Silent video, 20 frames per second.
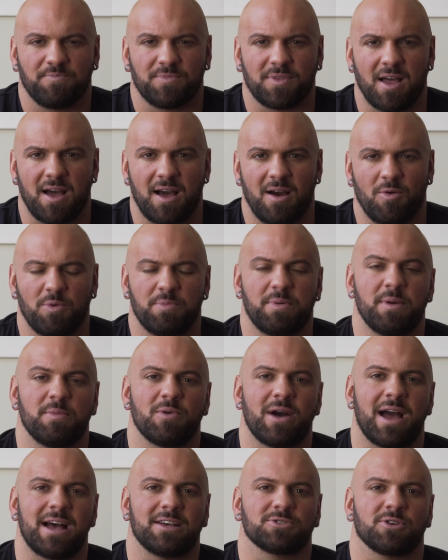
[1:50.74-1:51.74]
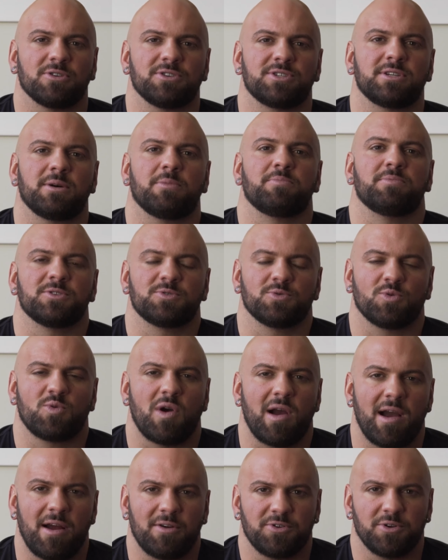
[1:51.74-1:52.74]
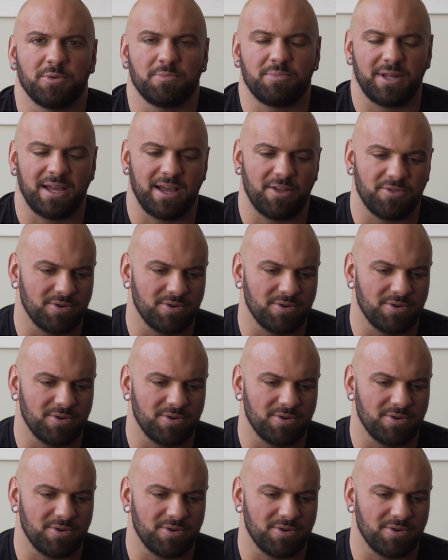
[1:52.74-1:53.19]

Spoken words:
when people ask, are supplements required in your plan?